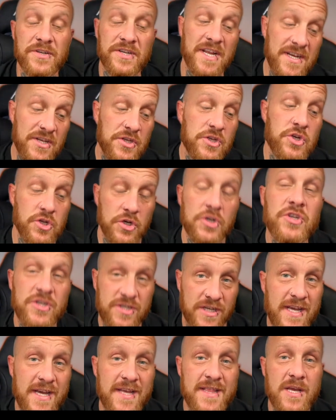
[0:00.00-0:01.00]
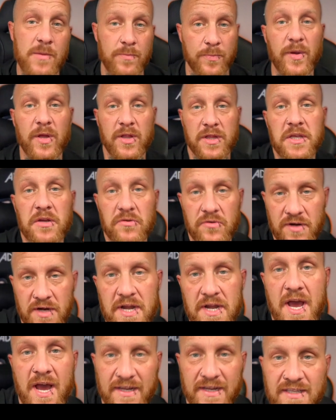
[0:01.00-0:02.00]
I did just say that Burnley are
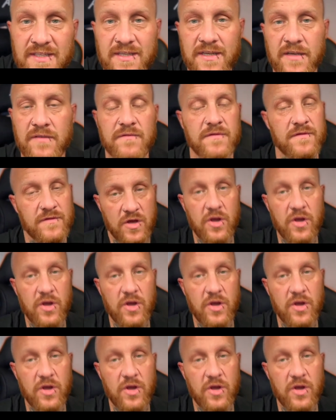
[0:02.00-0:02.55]
in 19th.